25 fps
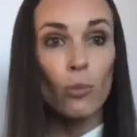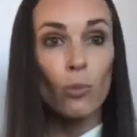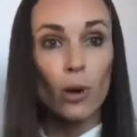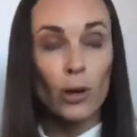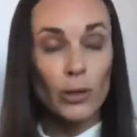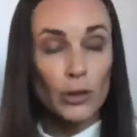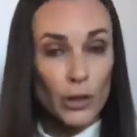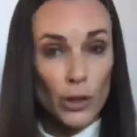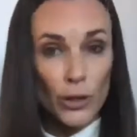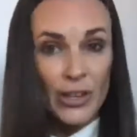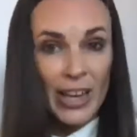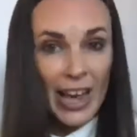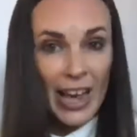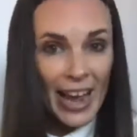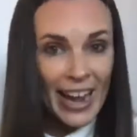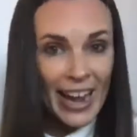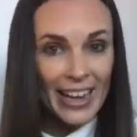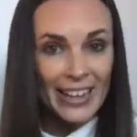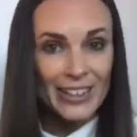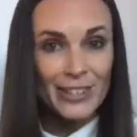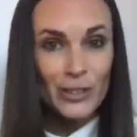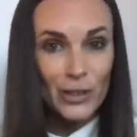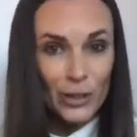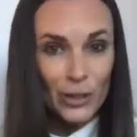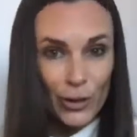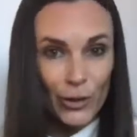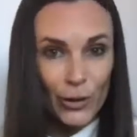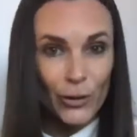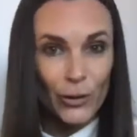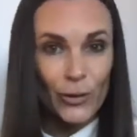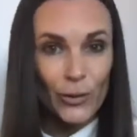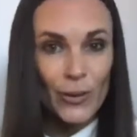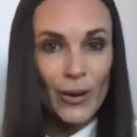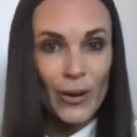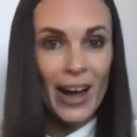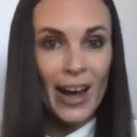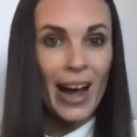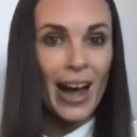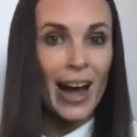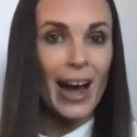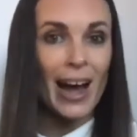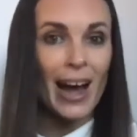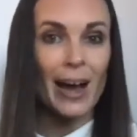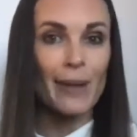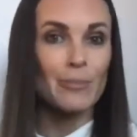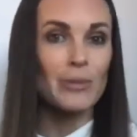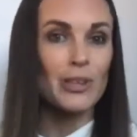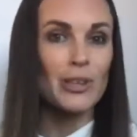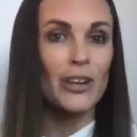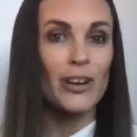what you can do,
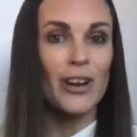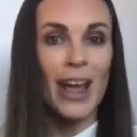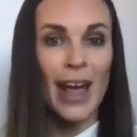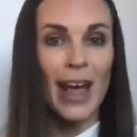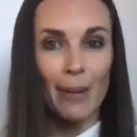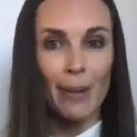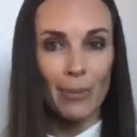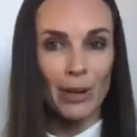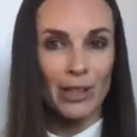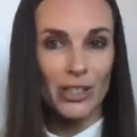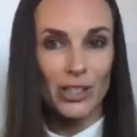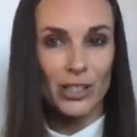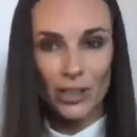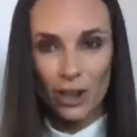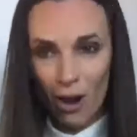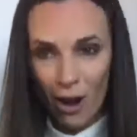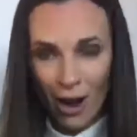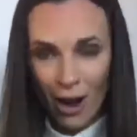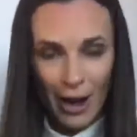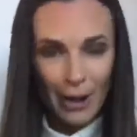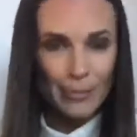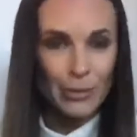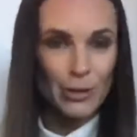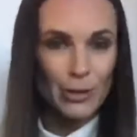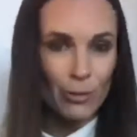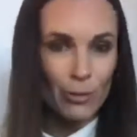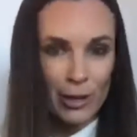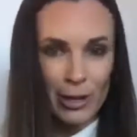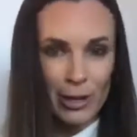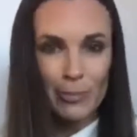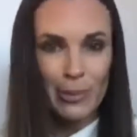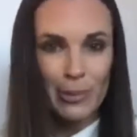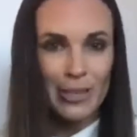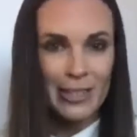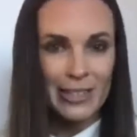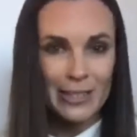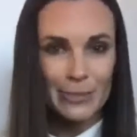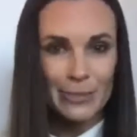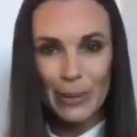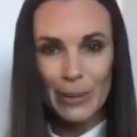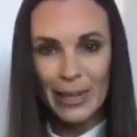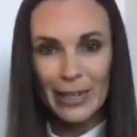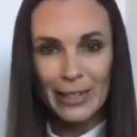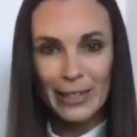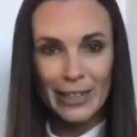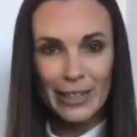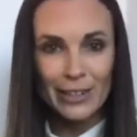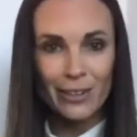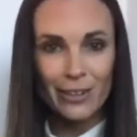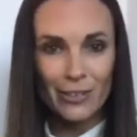how much time you want to be
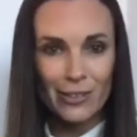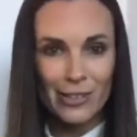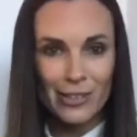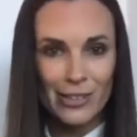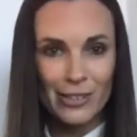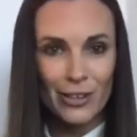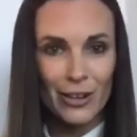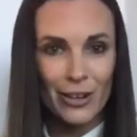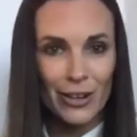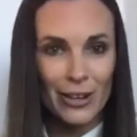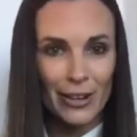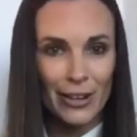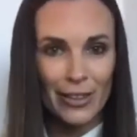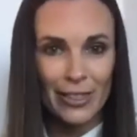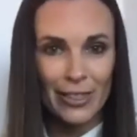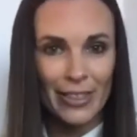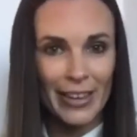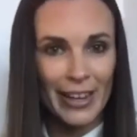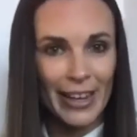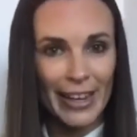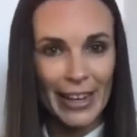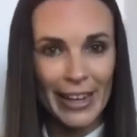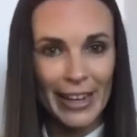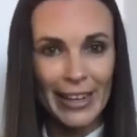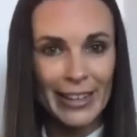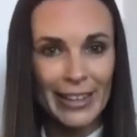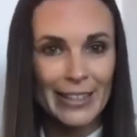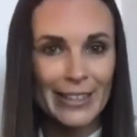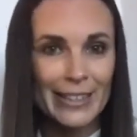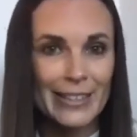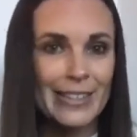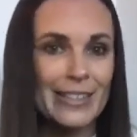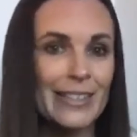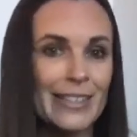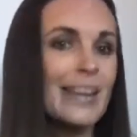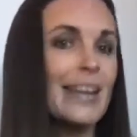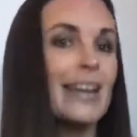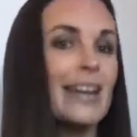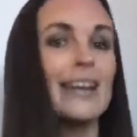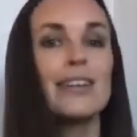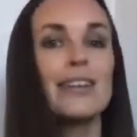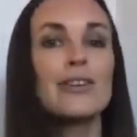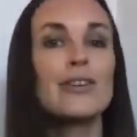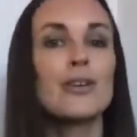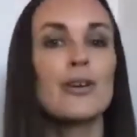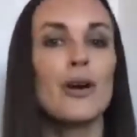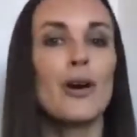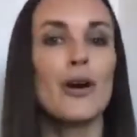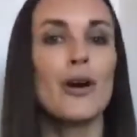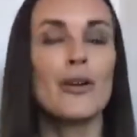spending on certain things,
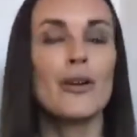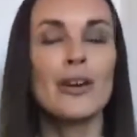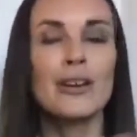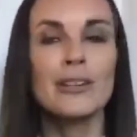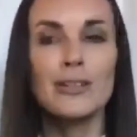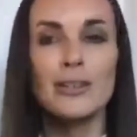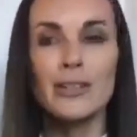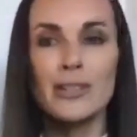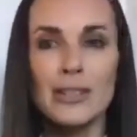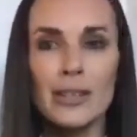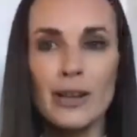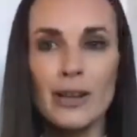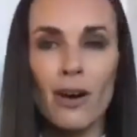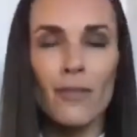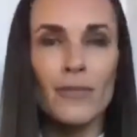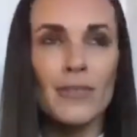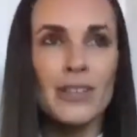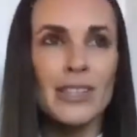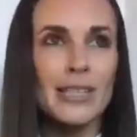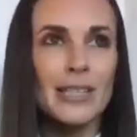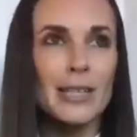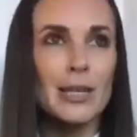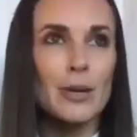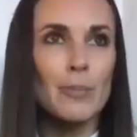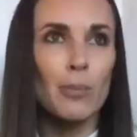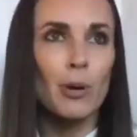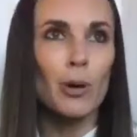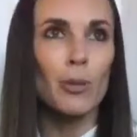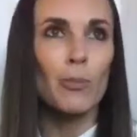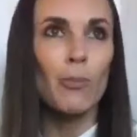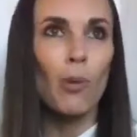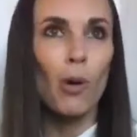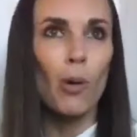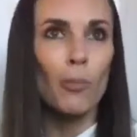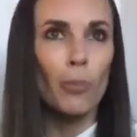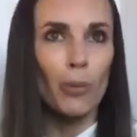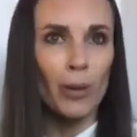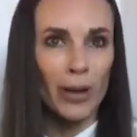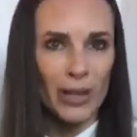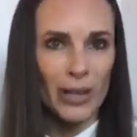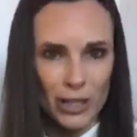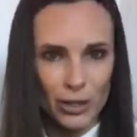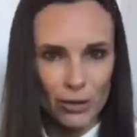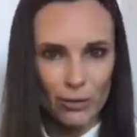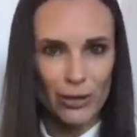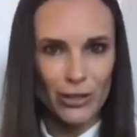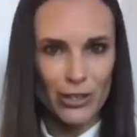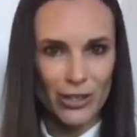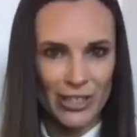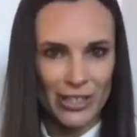because obviously you put more pressure
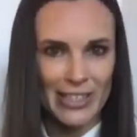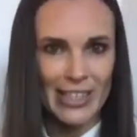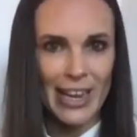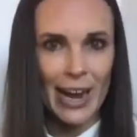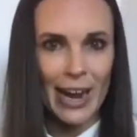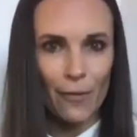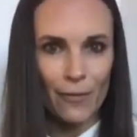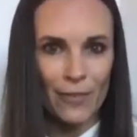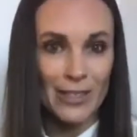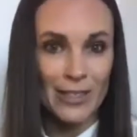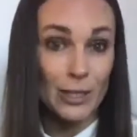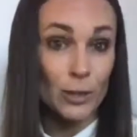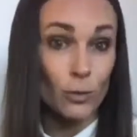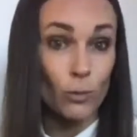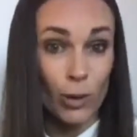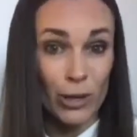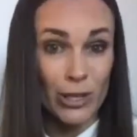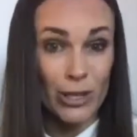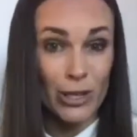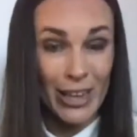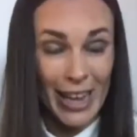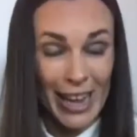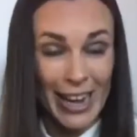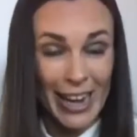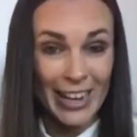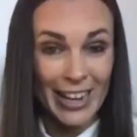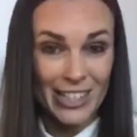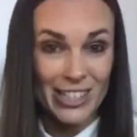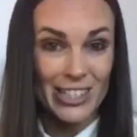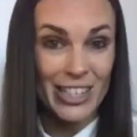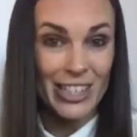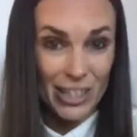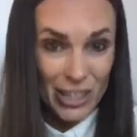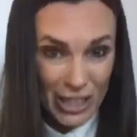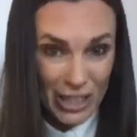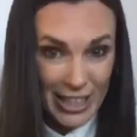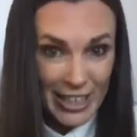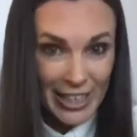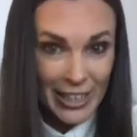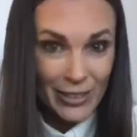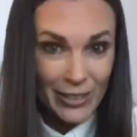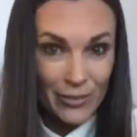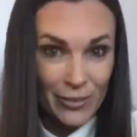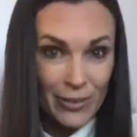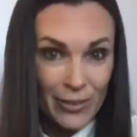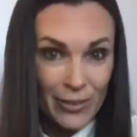on yourself as to what you can actually achieve,